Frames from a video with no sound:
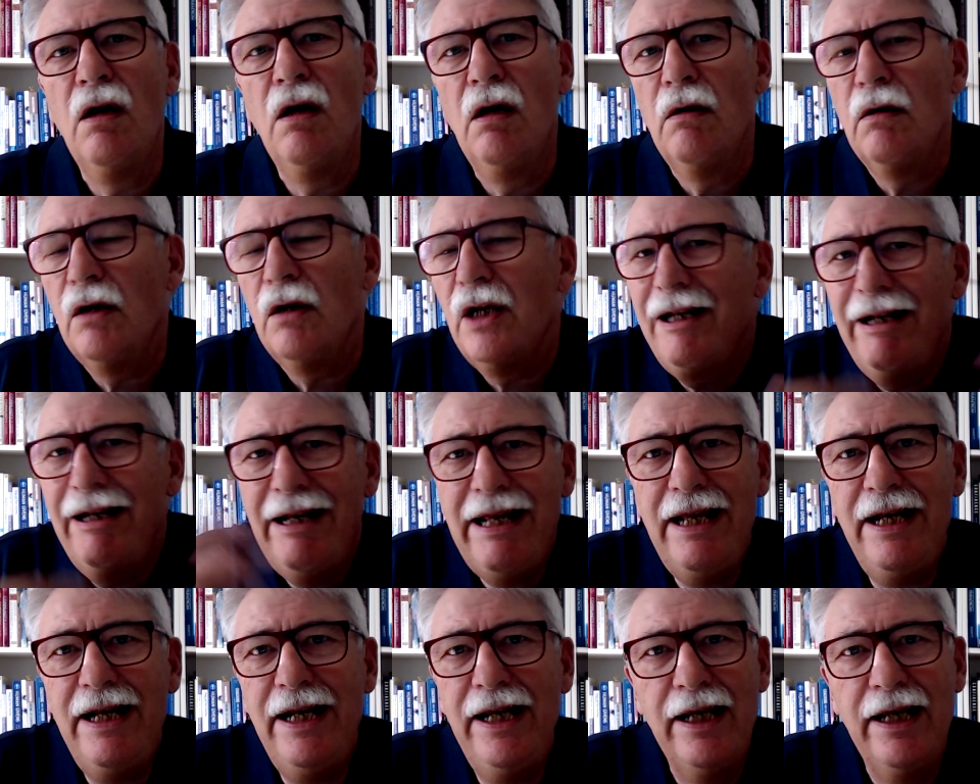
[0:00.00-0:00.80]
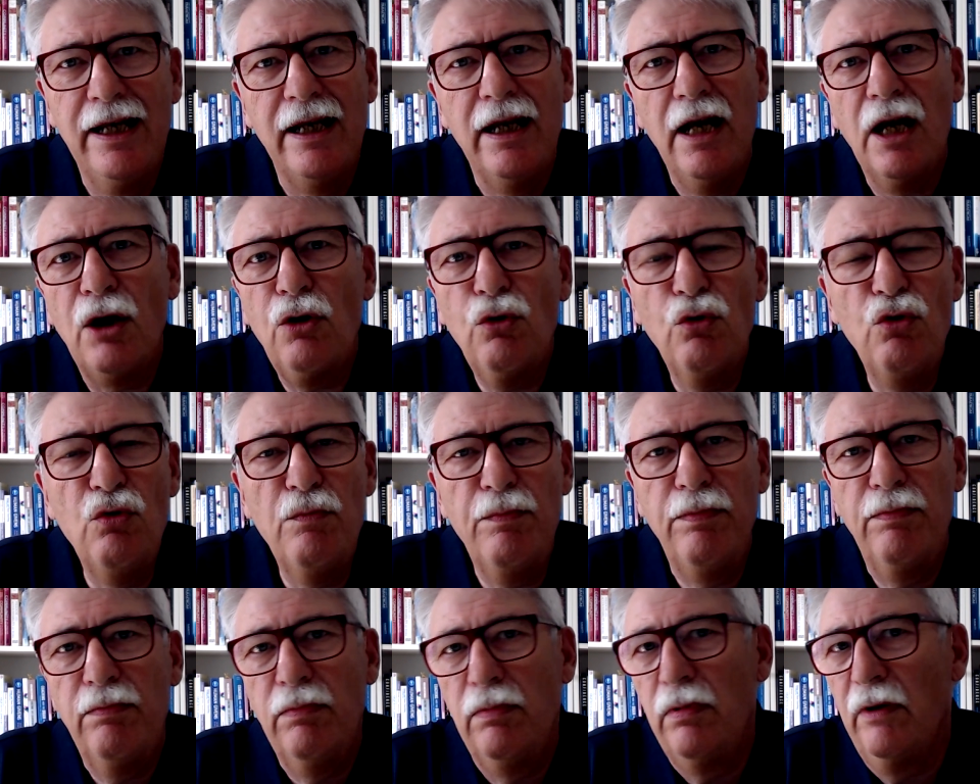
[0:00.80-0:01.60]
Clearly a
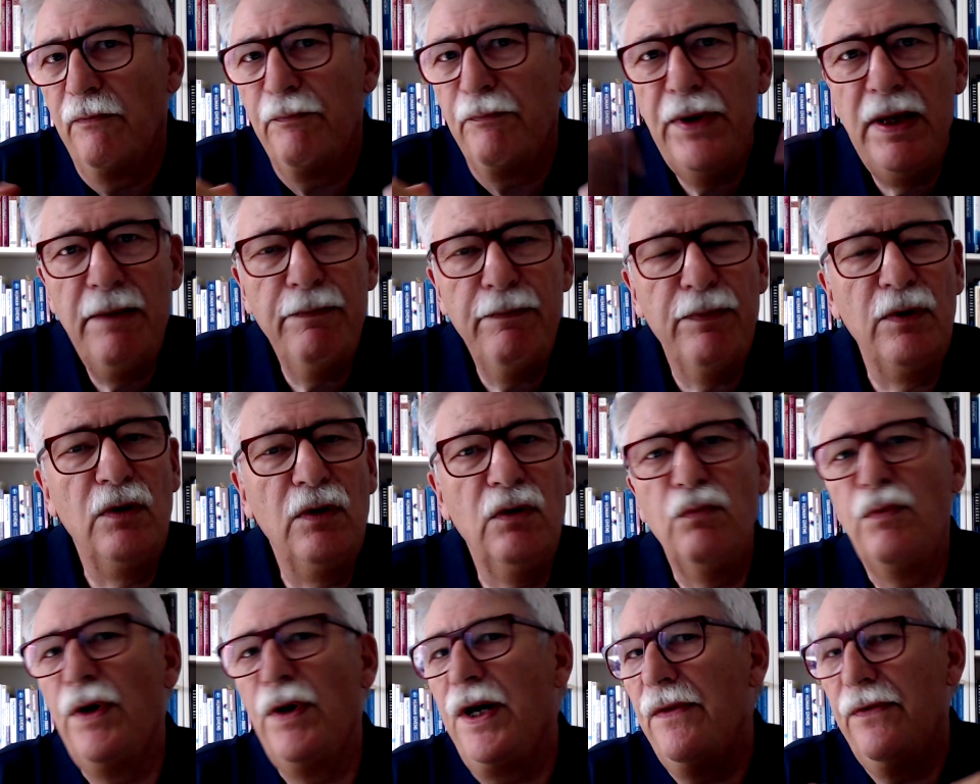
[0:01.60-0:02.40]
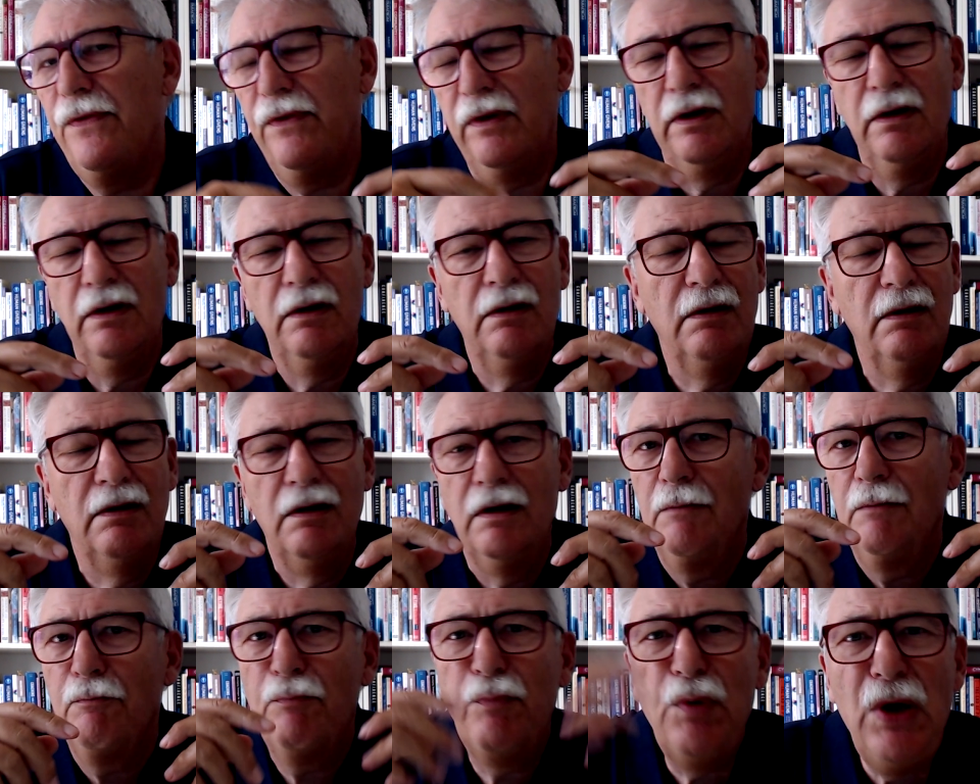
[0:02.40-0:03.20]
group of people with
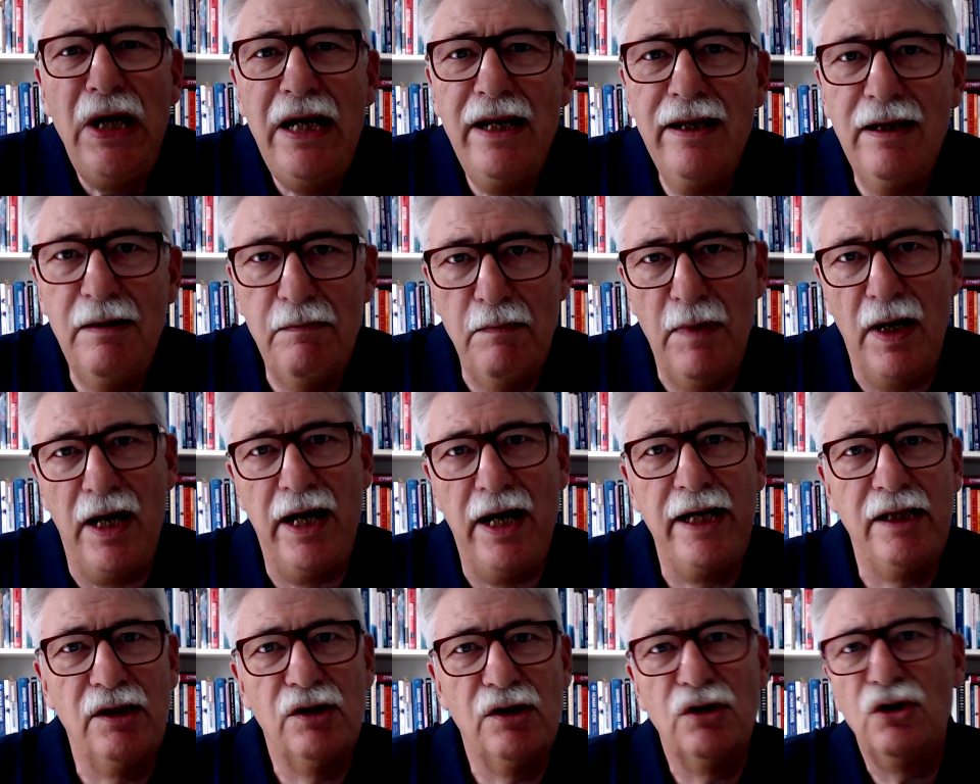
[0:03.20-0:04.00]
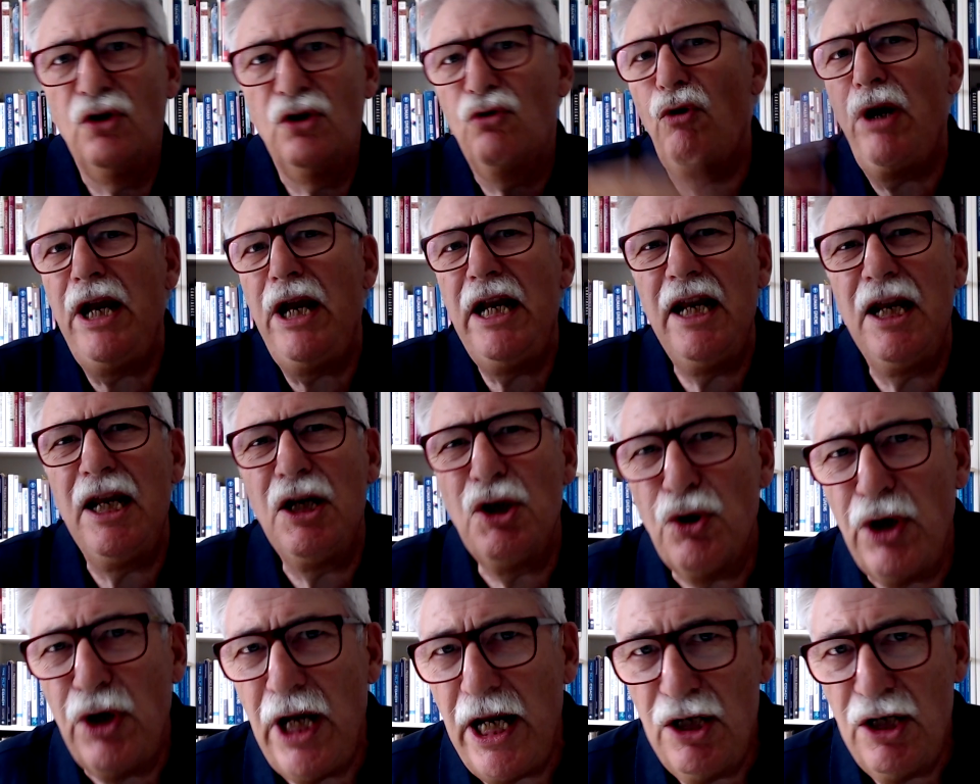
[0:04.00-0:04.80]
brilliant minds, great
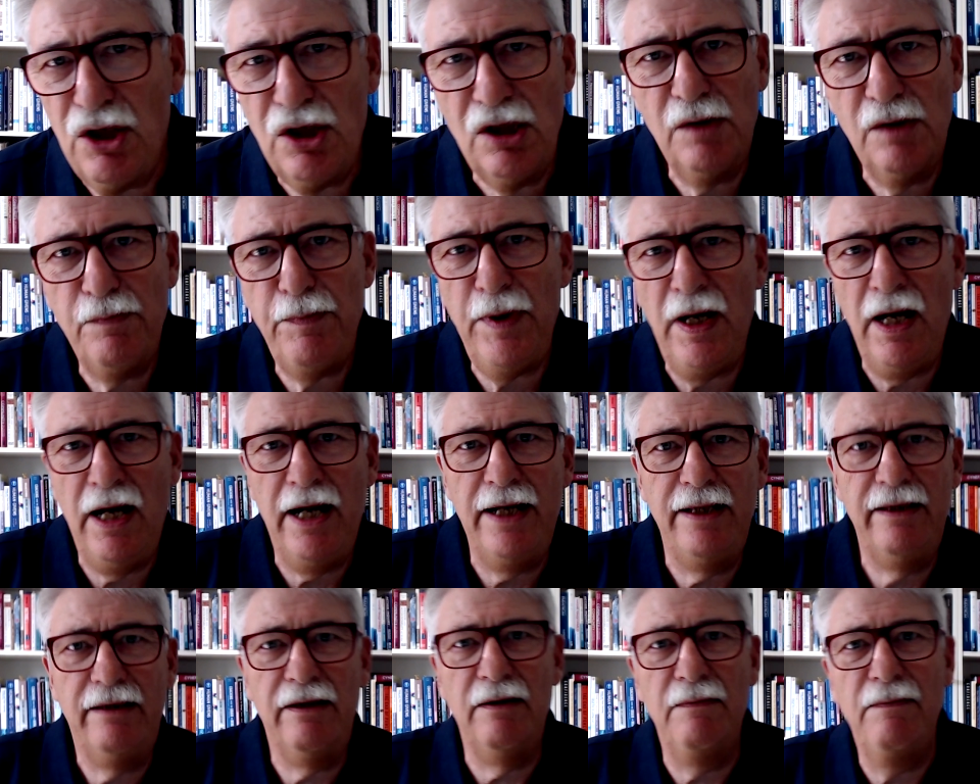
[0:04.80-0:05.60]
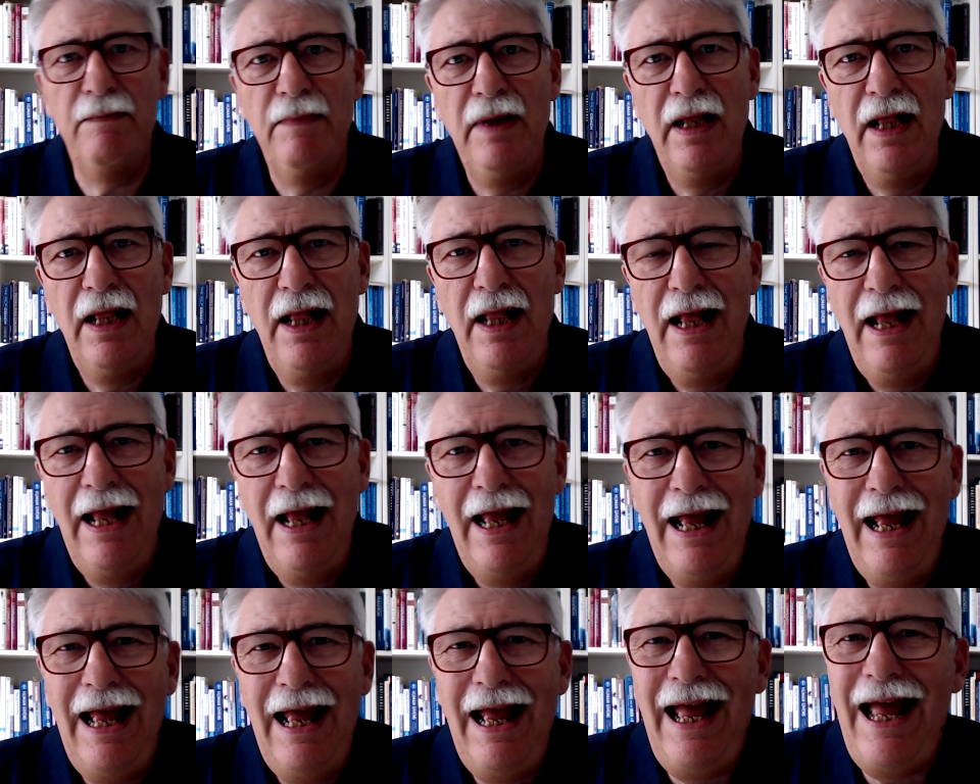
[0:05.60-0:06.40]
educations behind them,
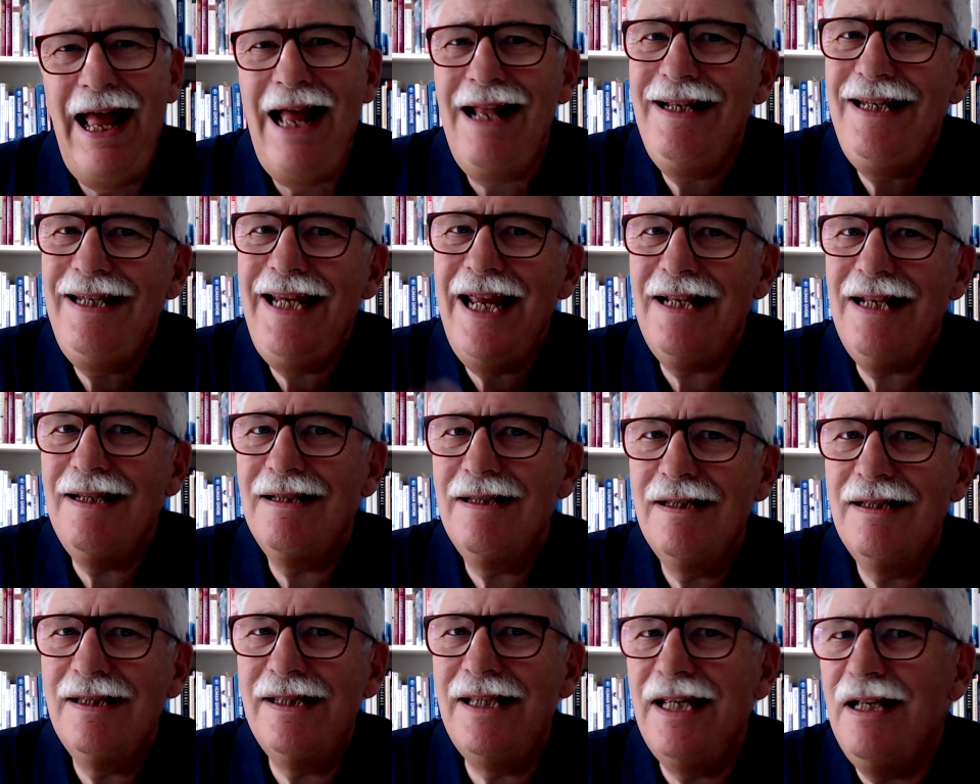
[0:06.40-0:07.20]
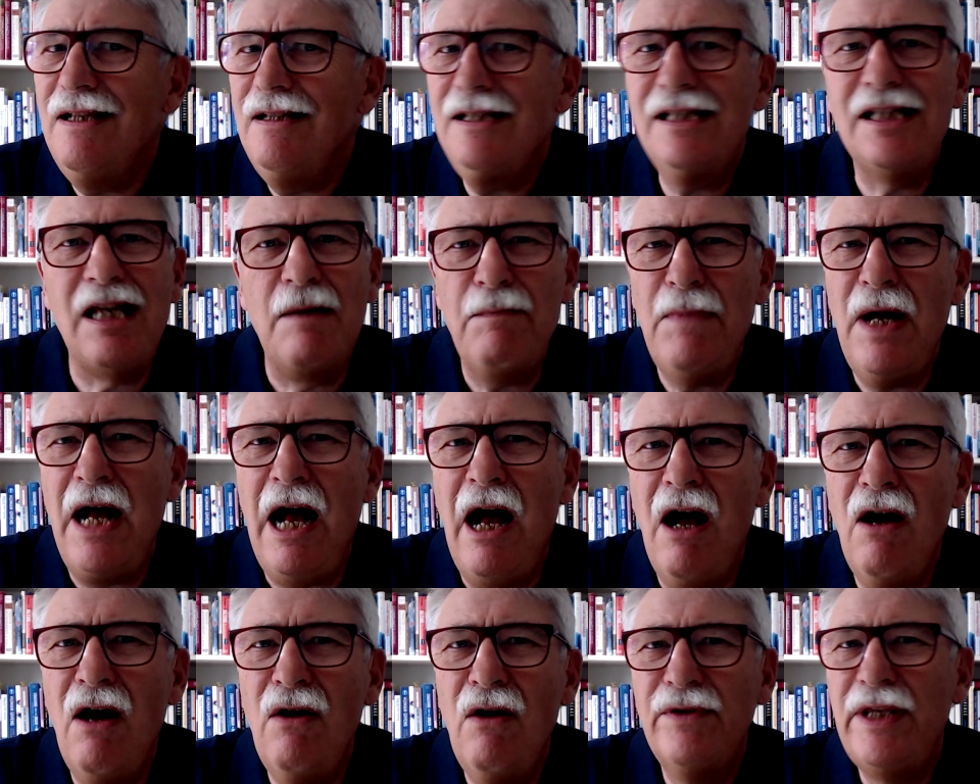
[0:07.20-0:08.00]
and yet still
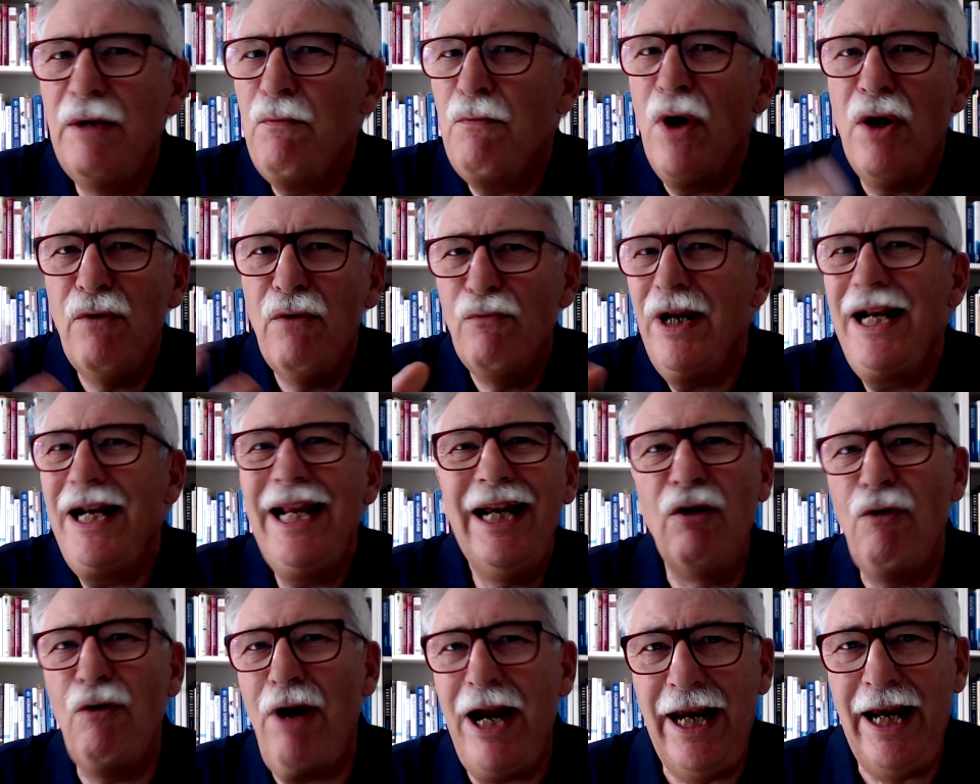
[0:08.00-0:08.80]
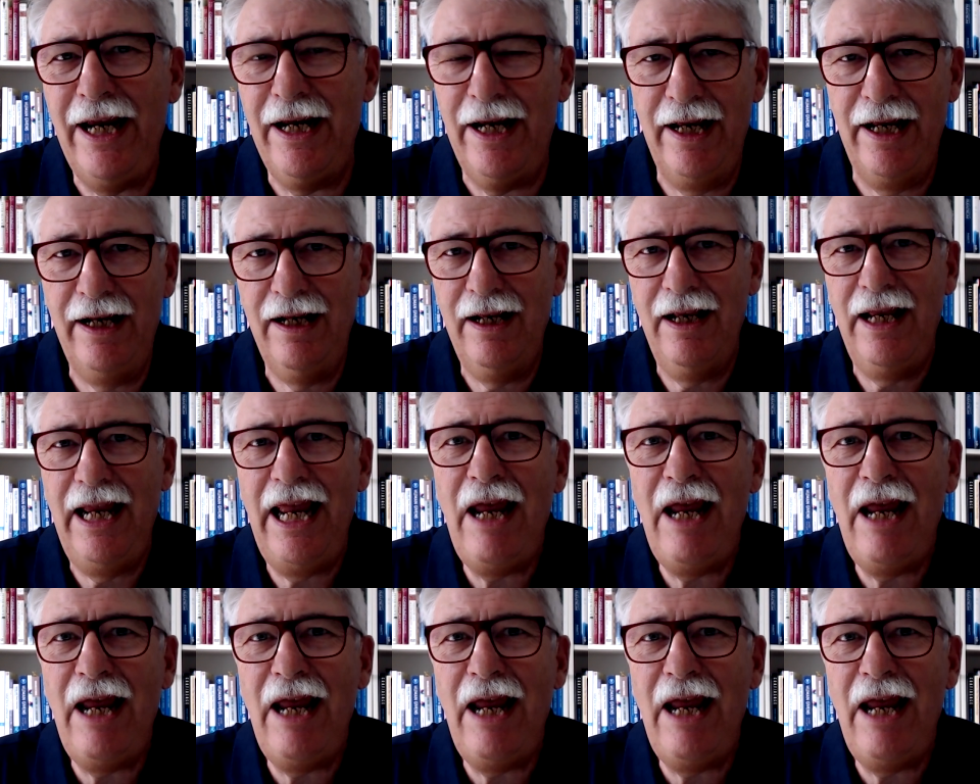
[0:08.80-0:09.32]
somehow they weren't really cracking it.